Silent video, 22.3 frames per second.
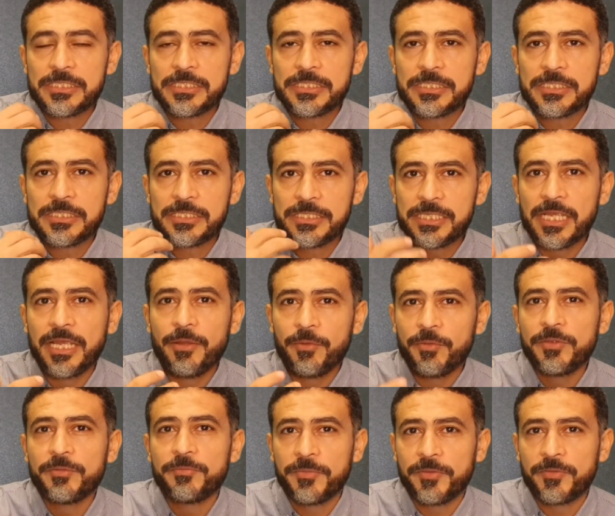
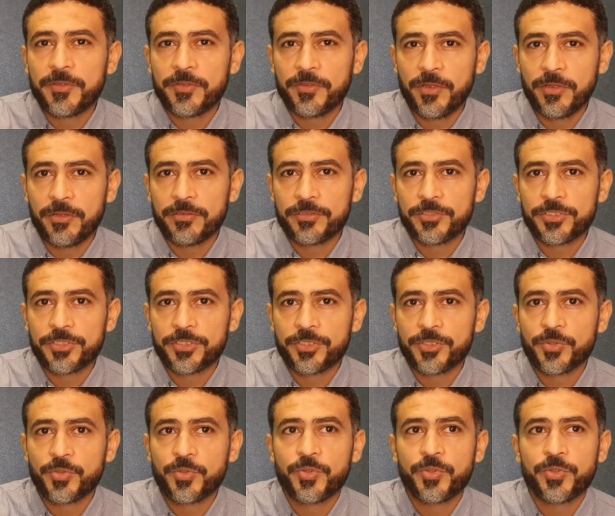sound methodology
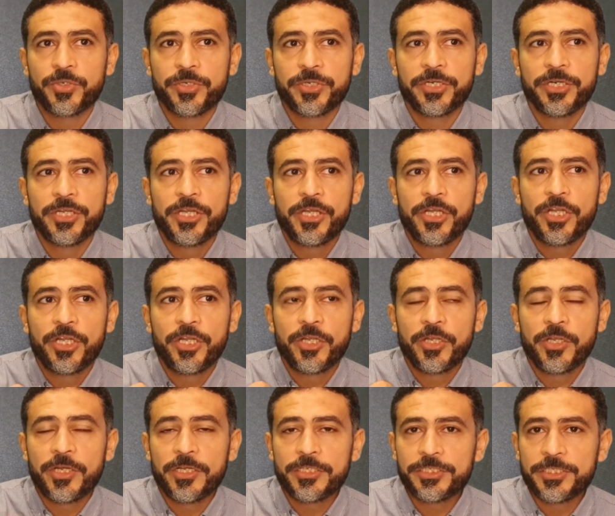or
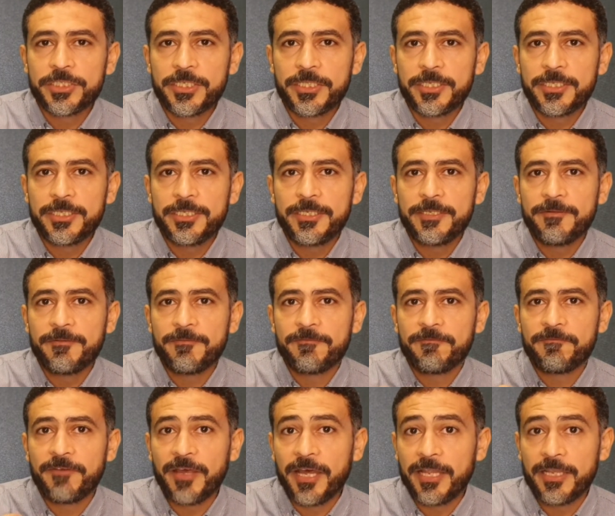logically
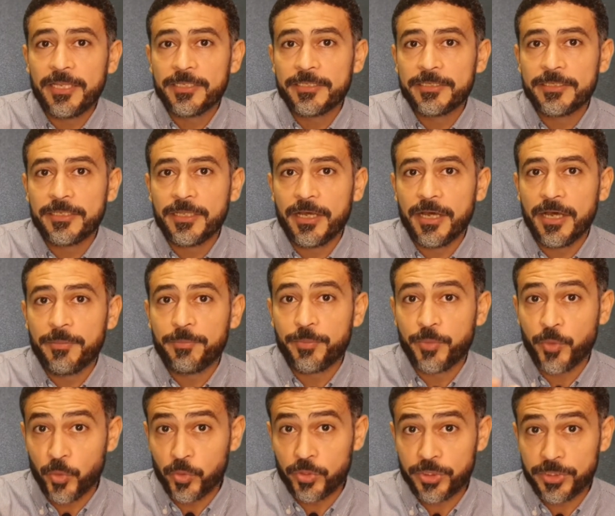valid
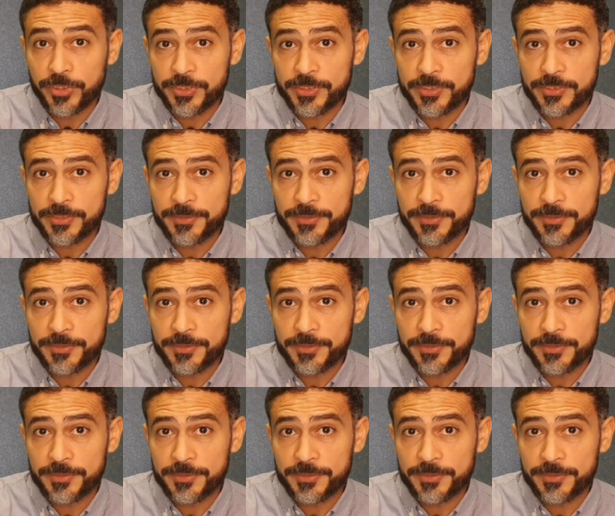approaches,